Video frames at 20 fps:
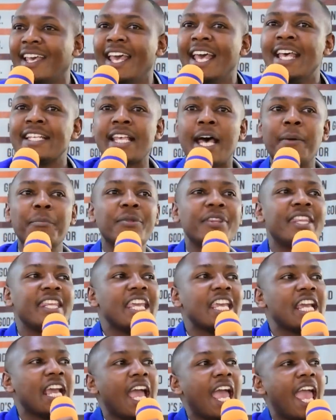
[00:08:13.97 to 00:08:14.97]

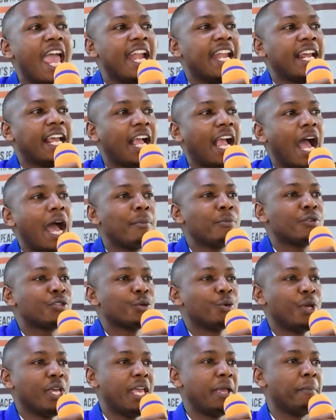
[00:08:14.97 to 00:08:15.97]
something had come to
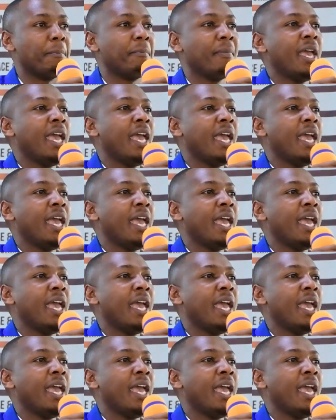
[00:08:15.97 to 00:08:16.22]
him,